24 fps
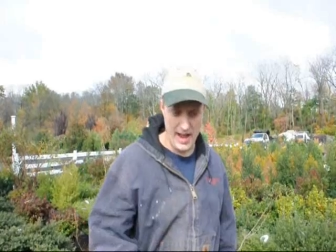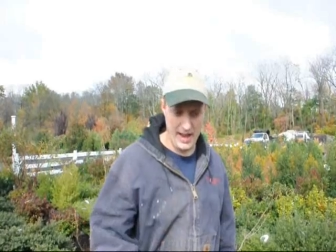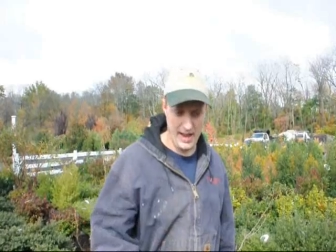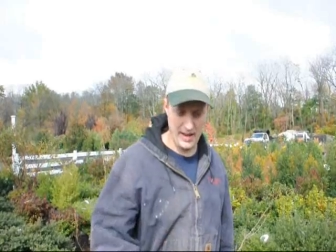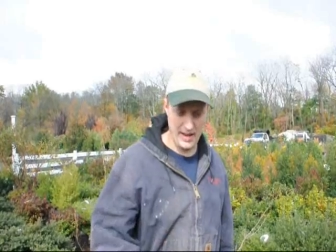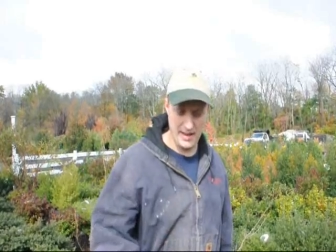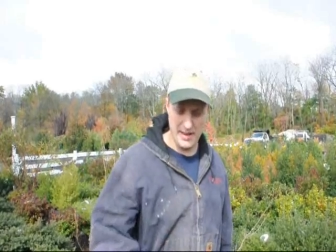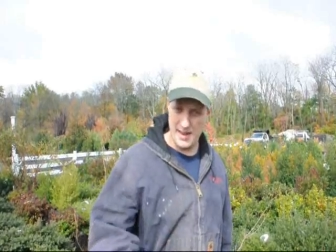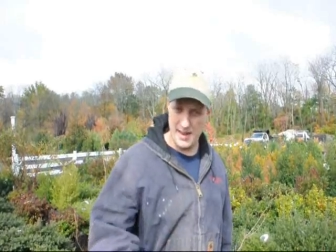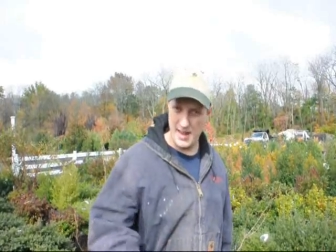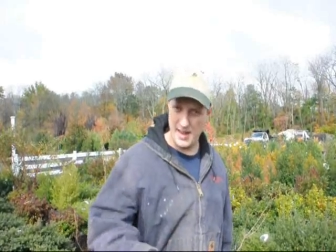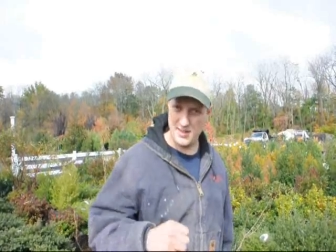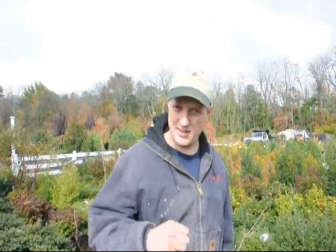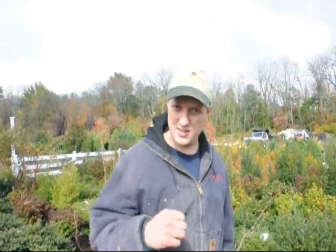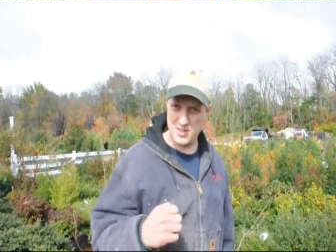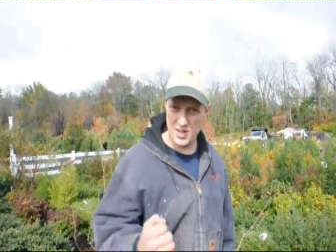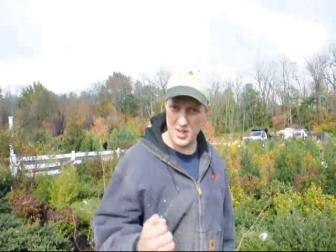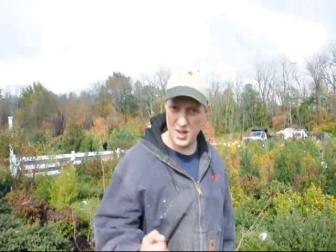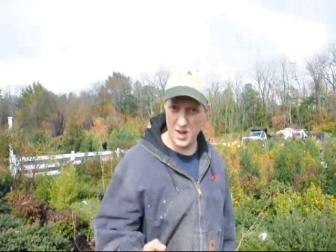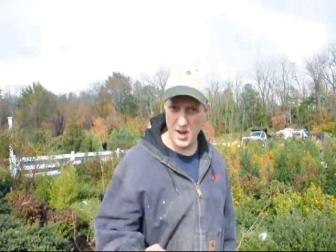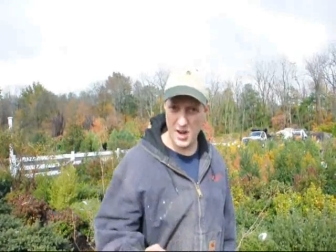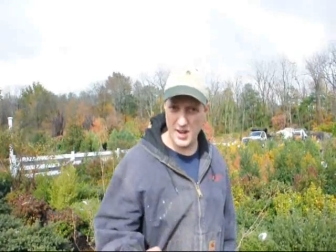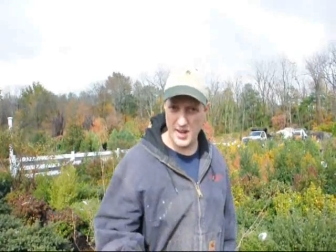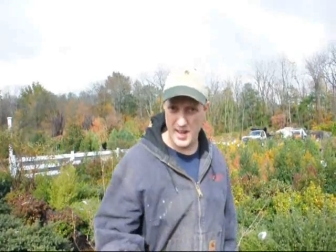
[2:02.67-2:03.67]
and in
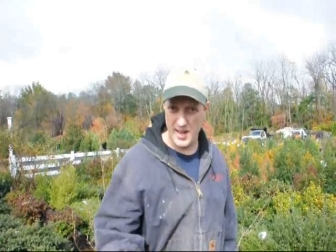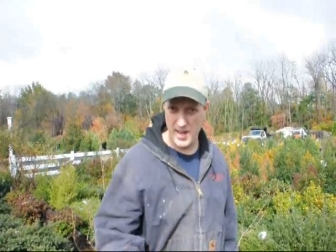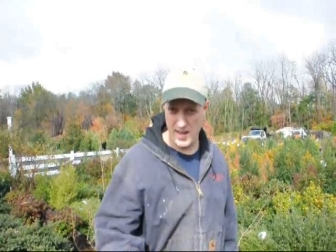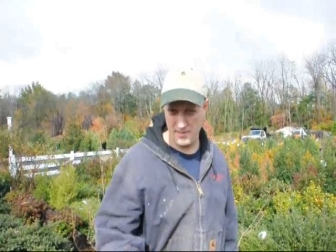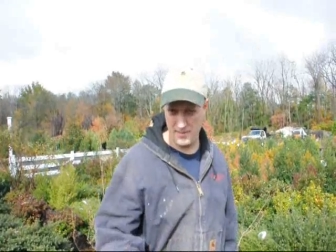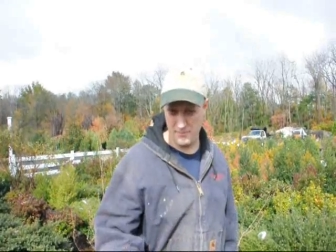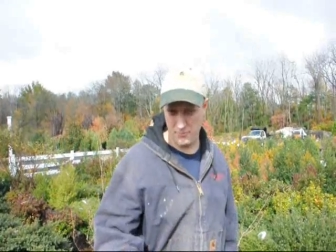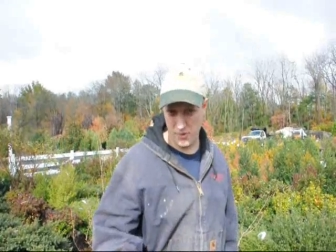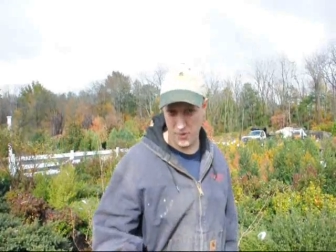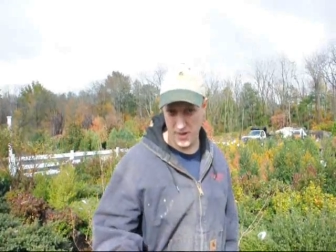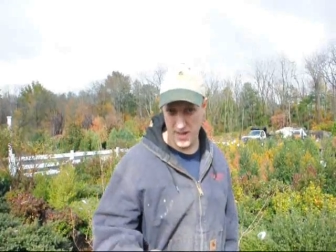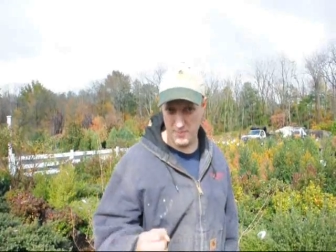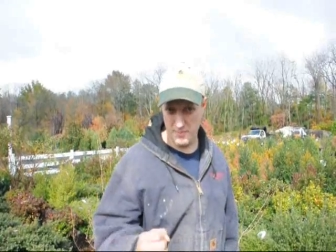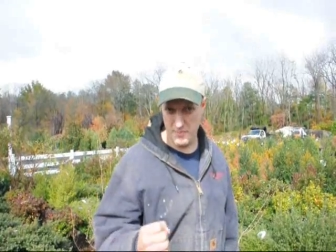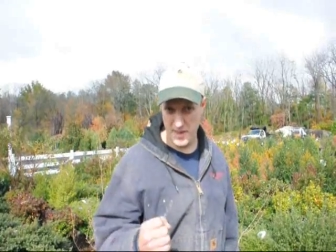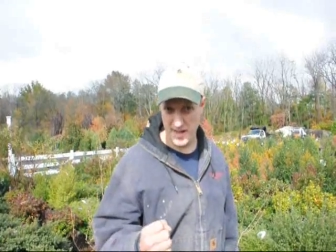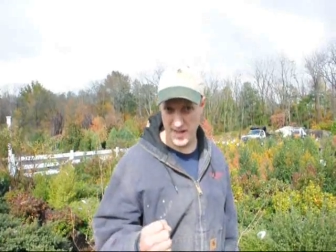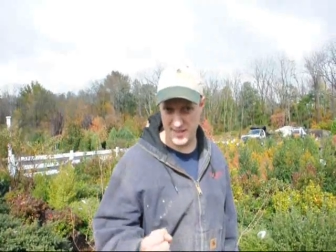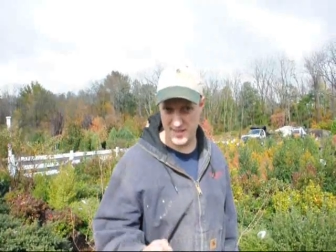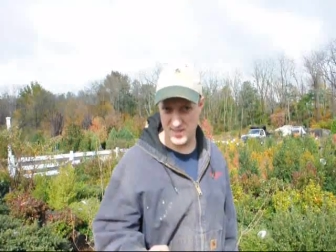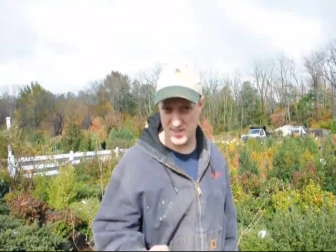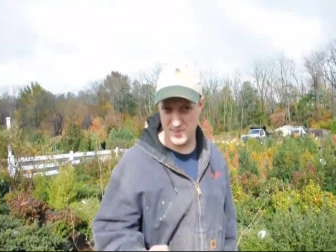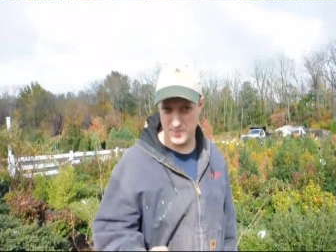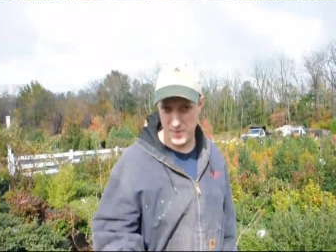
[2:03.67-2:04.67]
turn, in when it
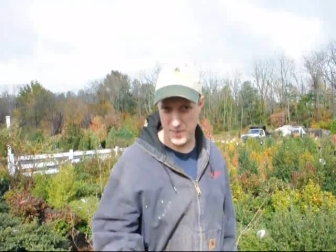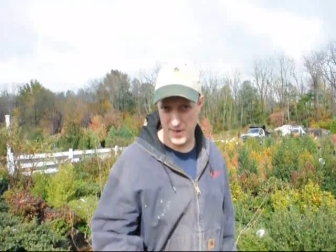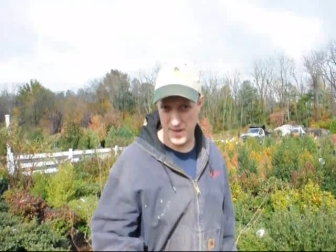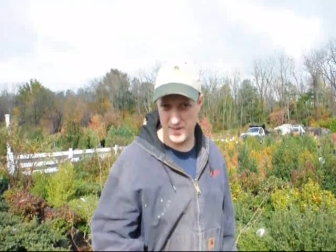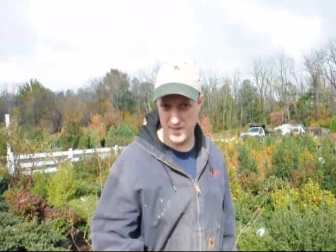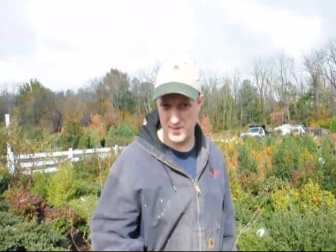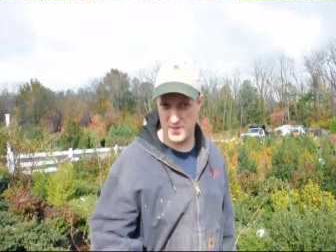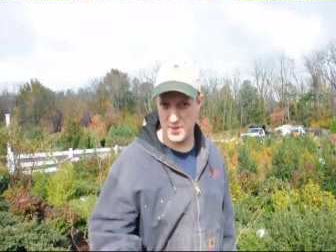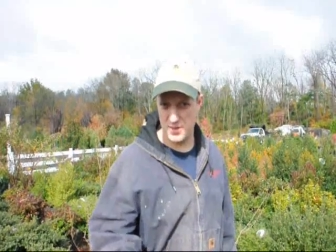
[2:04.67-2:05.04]
makes its buds,